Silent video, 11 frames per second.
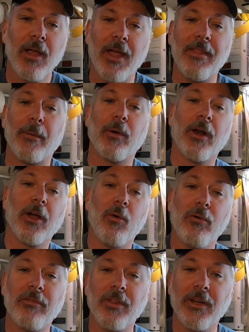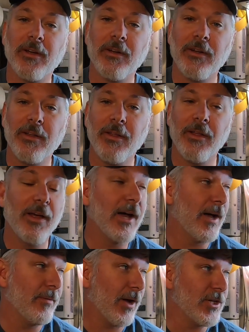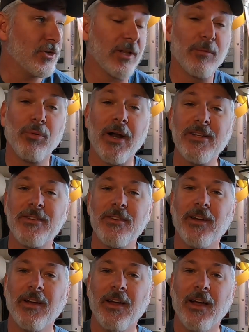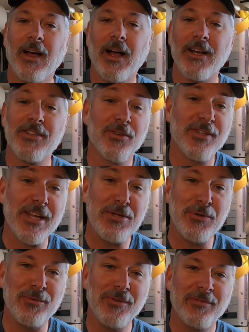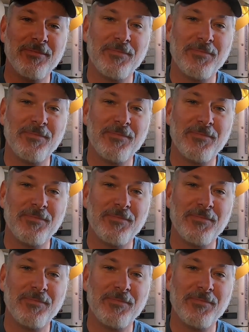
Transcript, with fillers: and then we're gonna go over the um, hydraulic press, uh, so stay tuned.